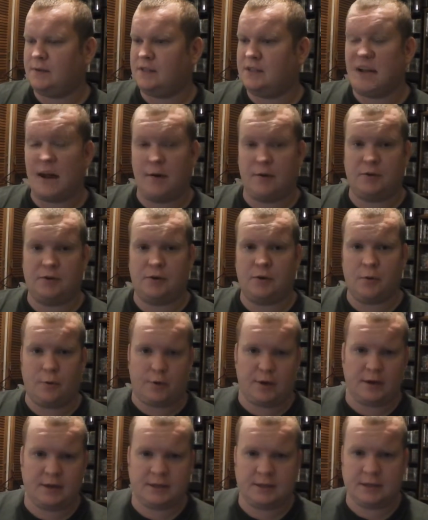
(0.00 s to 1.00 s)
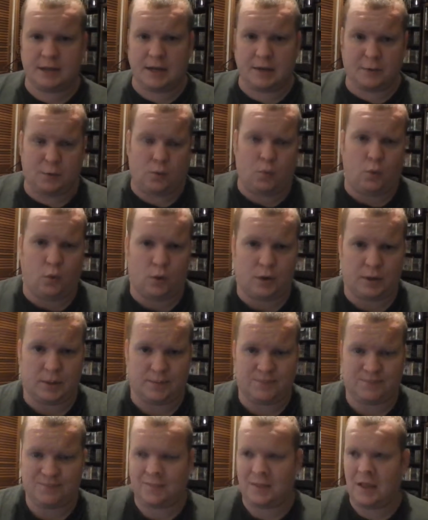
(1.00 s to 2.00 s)
territories underwater.
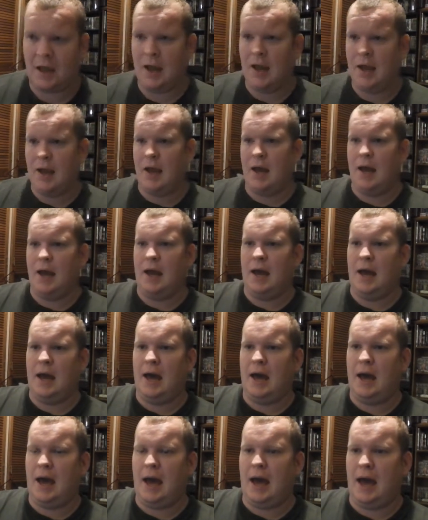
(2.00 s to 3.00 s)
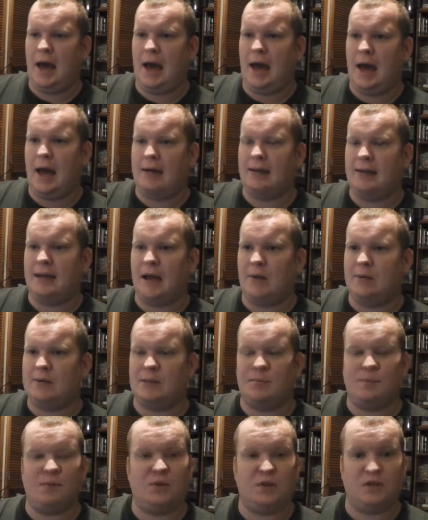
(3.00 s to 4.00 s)
And now it's
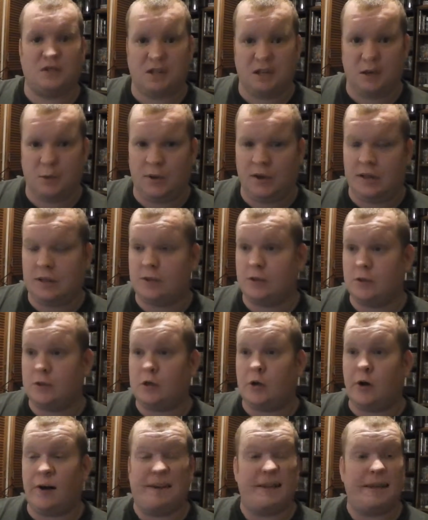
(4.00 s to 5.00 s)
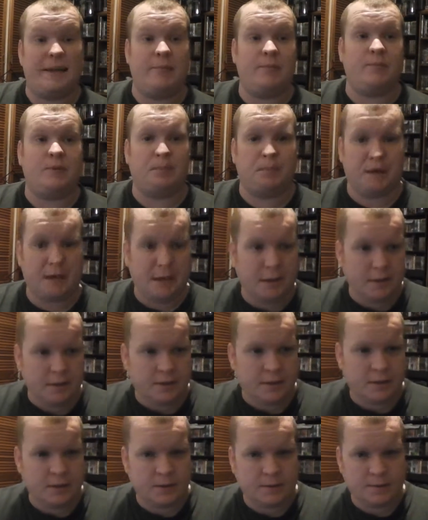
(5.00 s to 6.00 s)
up to the Seaquest to try to keep the
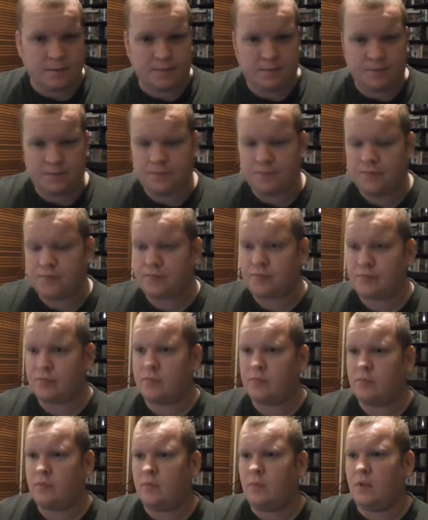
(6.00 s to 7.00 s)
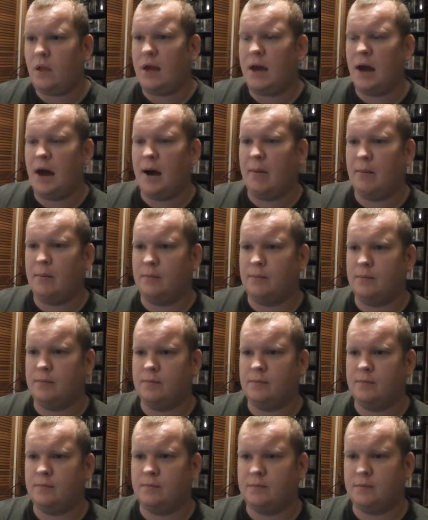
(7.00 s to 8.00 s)
peace.
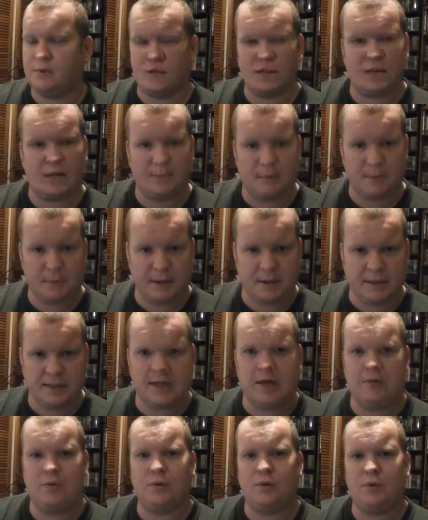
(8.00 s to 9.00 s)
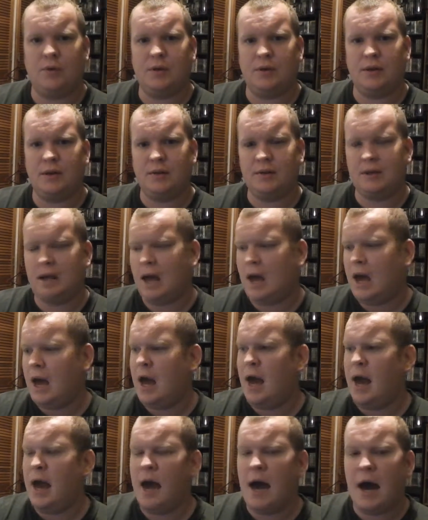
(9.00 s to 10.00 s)
Keep the peace on the thing.
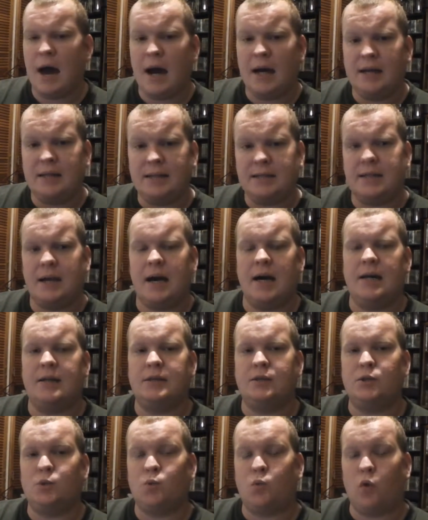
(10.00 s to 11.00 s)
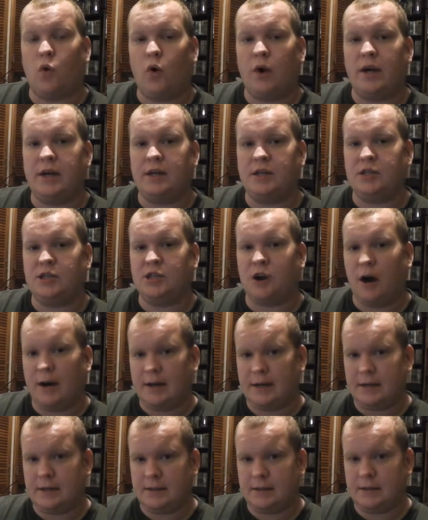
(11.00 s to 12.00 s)
It stars Roy
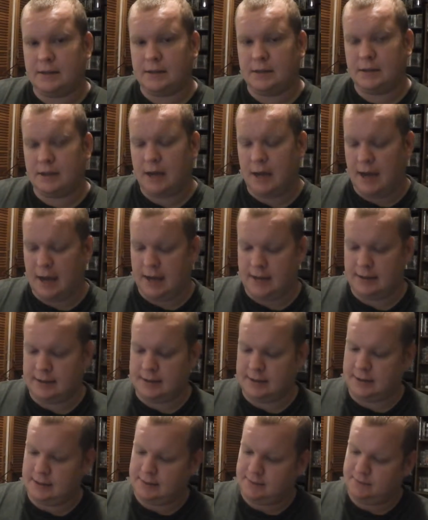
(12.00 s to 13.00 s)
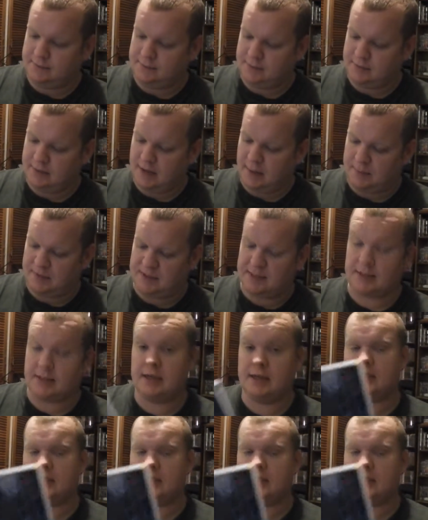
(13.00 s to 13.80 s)
Scheider as Captain